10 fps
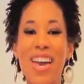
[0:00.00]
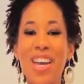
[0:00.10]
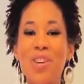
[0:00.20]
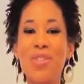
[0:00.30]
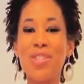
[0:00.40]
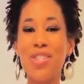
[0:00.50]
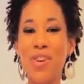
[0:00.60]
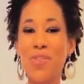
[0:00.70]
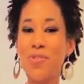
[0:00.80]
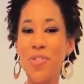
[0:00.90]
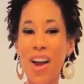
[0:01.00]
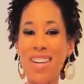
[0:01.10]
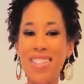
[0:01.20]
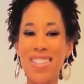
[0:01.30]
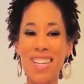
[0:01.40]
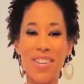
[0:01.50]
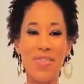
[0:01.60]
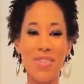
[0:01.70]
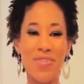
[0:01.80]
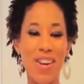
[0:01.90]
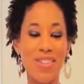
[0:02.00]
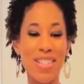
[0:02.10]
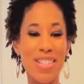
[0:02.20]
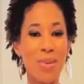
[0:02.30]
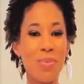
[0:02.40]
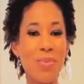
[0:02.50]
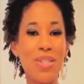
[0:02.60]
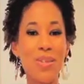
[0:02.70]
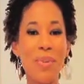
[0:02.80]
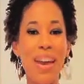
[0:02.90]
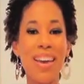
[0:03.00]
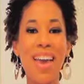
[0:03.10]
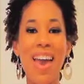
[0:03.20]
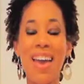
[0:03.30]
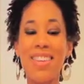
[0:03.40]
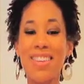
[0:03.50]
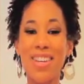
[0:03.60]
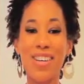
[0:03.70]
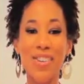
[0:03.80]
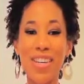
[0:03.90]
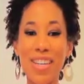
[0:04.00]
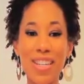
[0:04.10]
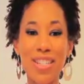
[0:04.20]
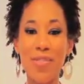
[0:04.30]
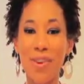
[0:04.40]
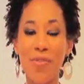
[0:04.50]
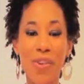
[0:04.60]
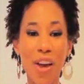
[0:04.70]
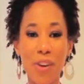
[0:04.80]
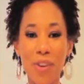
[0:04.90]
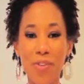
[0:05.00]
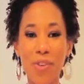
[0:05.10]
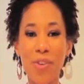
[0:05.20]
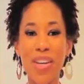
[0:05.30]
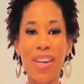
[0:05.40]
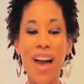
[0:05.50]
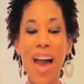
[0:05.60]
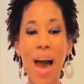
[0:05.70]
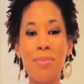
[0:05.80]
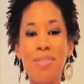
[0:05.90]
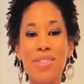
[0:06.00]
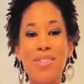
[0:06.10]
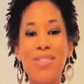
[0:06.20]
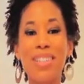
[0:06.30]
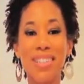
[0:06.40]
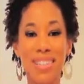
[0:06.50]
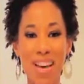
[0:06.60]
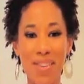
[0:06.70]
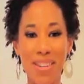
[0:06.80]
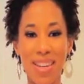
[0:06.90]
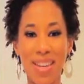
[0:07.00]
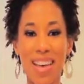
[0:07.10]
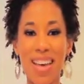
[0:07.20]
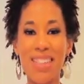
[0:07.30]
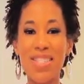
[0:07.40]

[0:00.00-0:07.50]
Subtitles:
It was so fresh, and it was very simple to make, and the ingredients were very few, and I absolutely loved it.